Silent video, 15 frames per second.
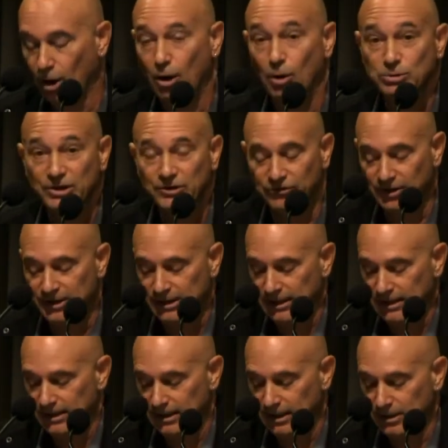Altered
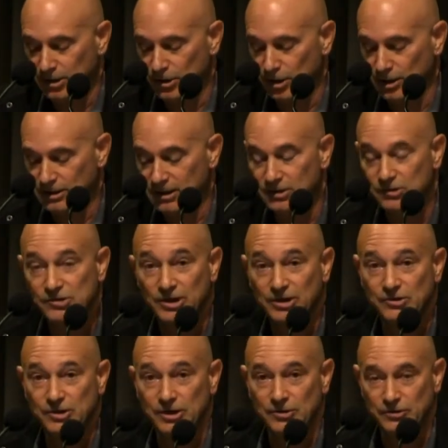thinking in the
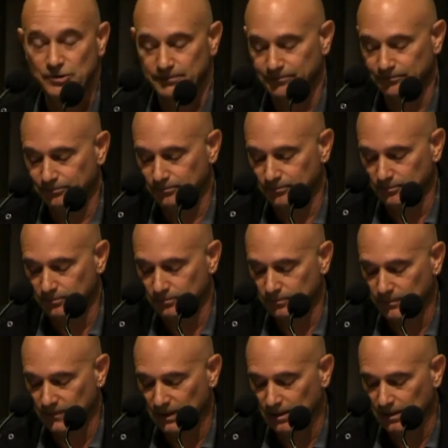1960s.
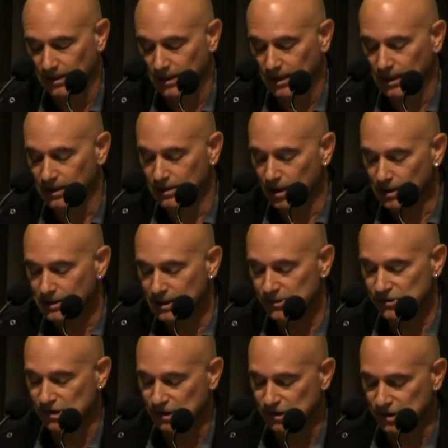In
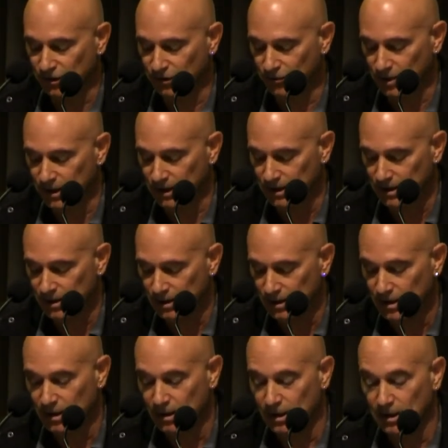1963,
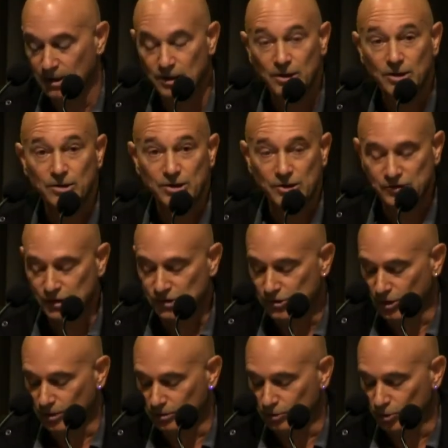just as
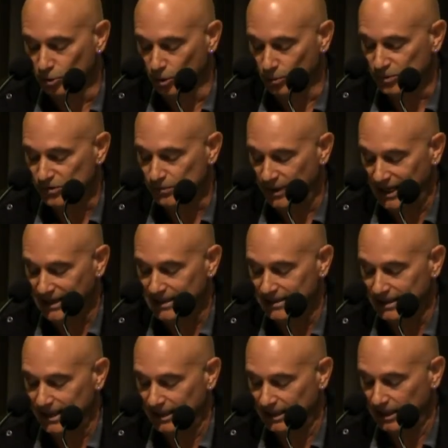Donald Horne was
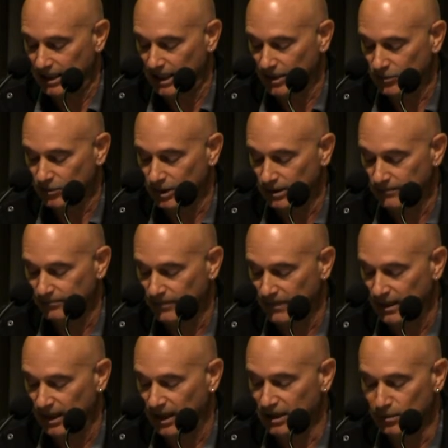penning The Lucky Country,
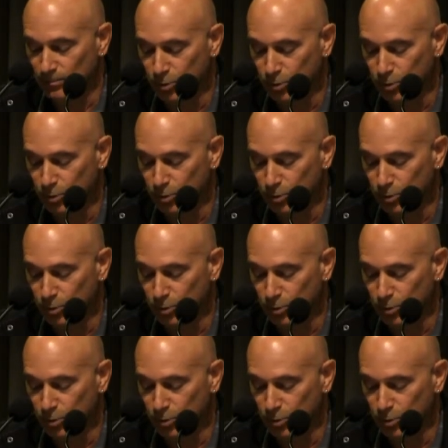an